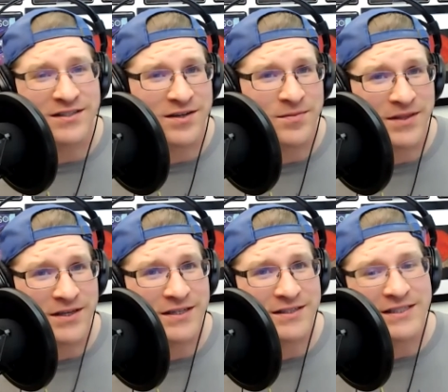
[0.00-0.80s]
some
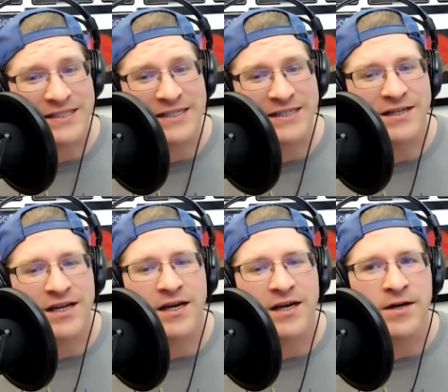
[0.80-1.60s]
things
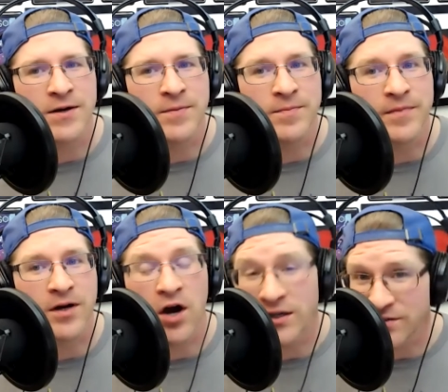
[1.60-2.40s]
done,
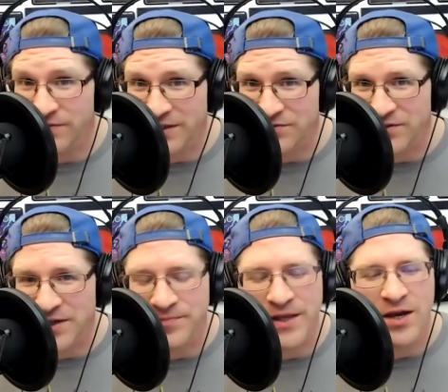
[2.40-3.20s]
cost
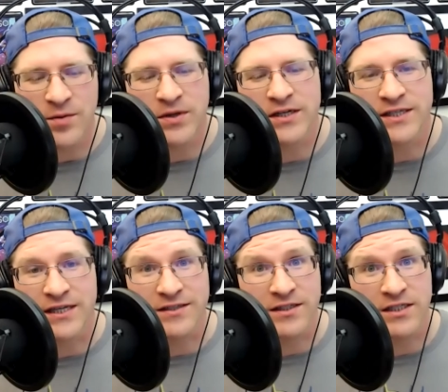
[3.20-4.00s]
effectively. Because
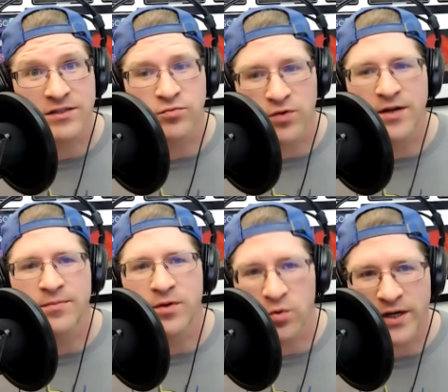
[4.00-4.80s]
yes, it does run
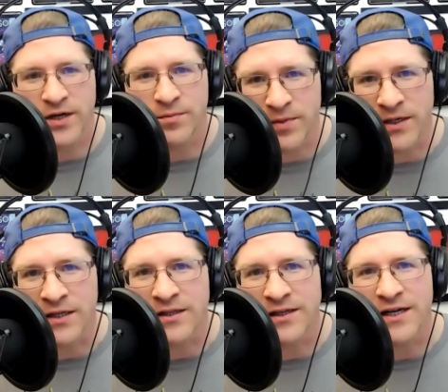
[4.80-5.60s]
up quite a
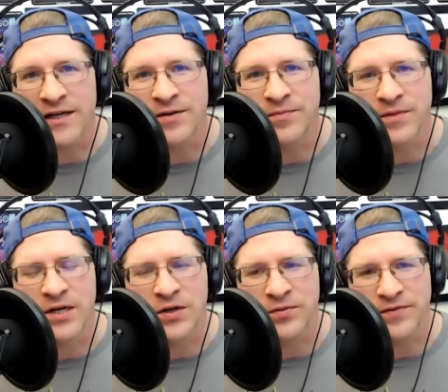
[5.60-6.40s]
bill.
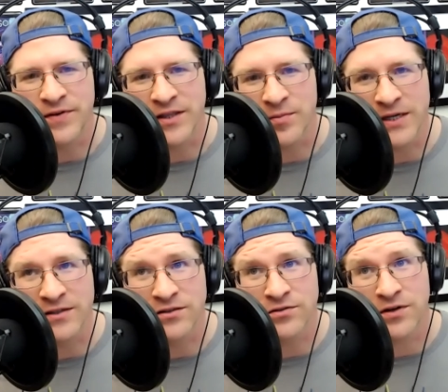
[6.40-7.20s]
You've got the
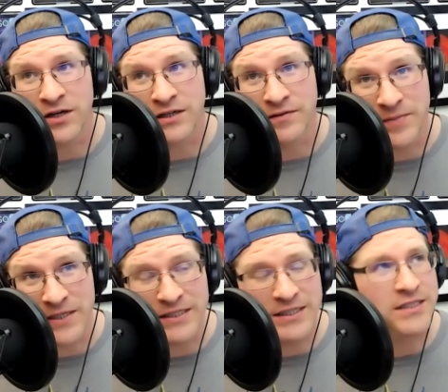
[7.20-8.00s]
base suit, all of the
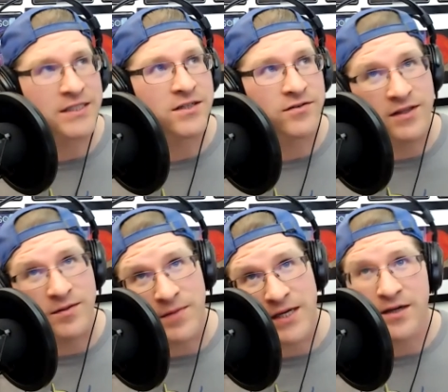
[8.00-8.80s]
pieces, and you've got
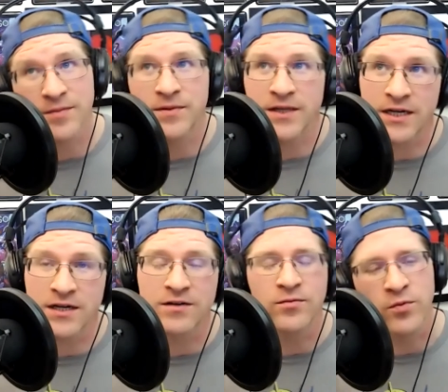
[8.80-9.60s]
the makeup,
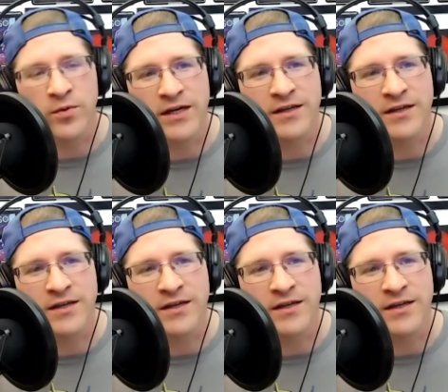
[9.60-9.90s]
hair, wig,